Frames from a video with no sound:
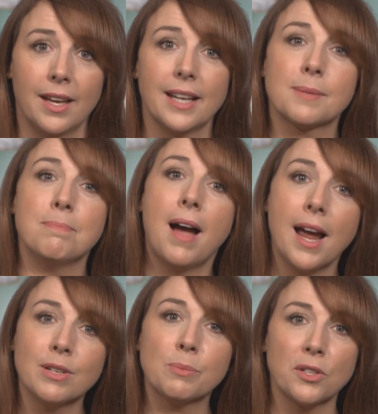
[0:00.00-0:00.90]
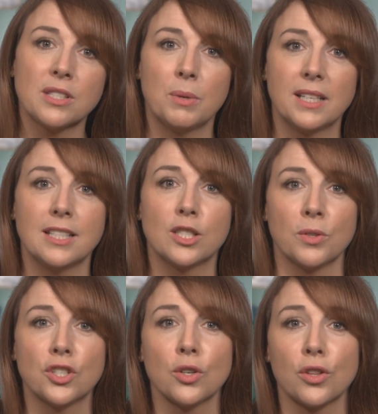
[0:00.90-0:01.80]
It's my responsibility to
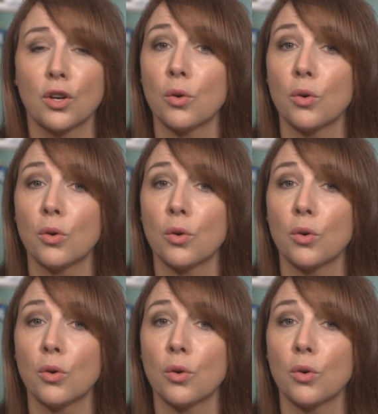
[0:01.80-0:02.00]
ensure that